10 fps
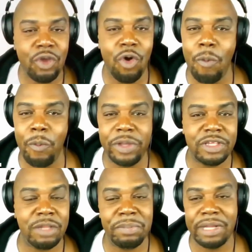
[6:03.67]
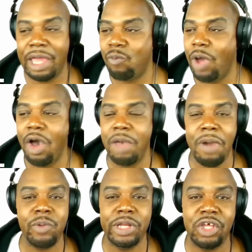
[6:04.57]
always is to be like, wow, am
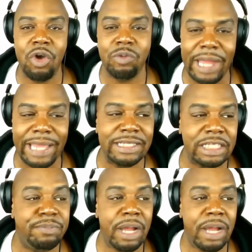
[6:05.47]
I really going to like this?